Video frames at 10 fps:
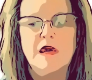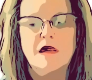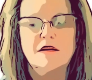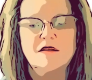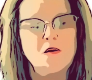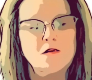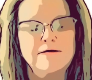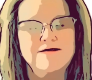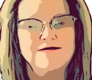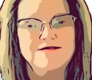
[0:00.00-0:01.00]
So
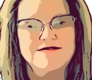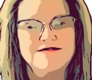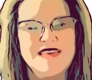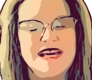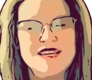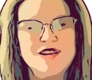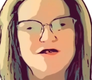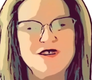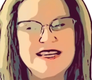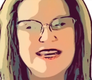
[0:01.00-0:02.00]
that's it for
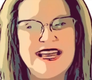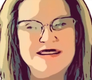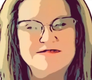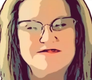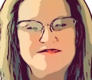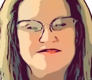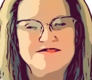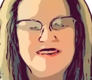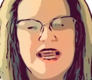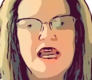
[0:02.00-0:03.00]
today.
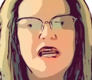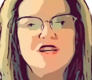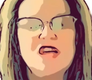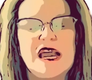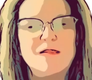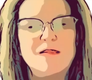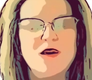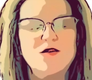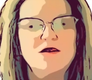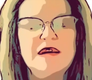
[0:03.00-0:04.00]
Check back
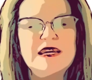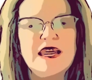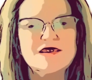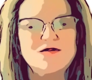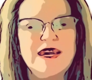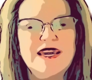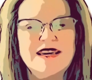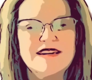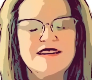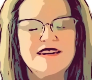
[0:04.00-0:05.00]
with me next week.
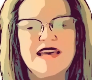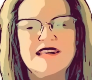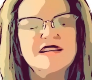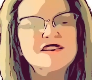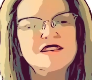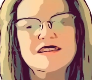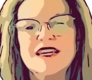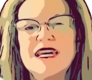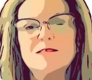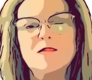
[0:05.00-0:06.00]
And let's just
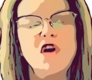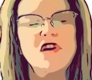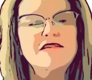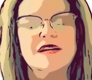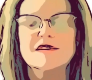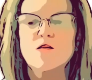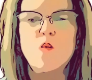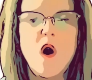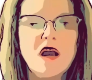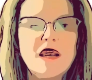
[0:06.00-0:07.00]
keep all of us
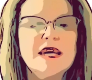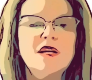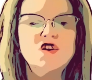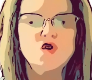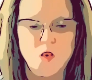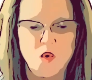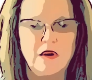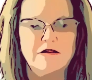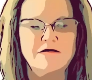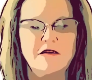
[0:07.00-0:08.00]
walking
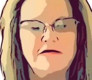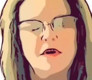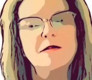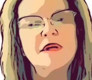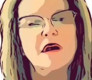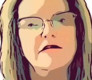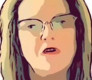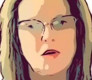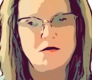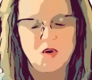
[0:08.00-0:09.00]
toward fulfillment of
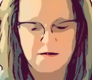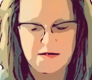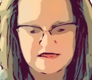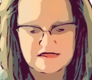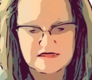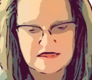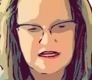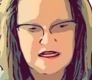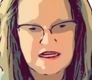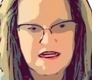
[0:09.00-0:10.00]
our purpose,
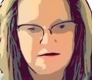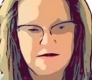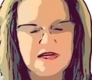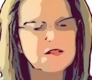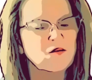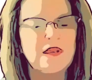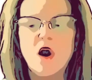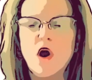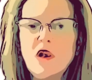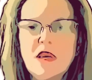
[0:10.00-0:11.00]
because we
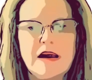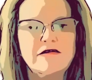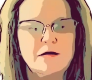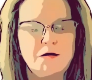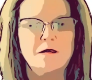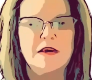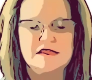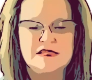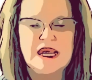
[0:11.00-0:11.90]
all have a purpose.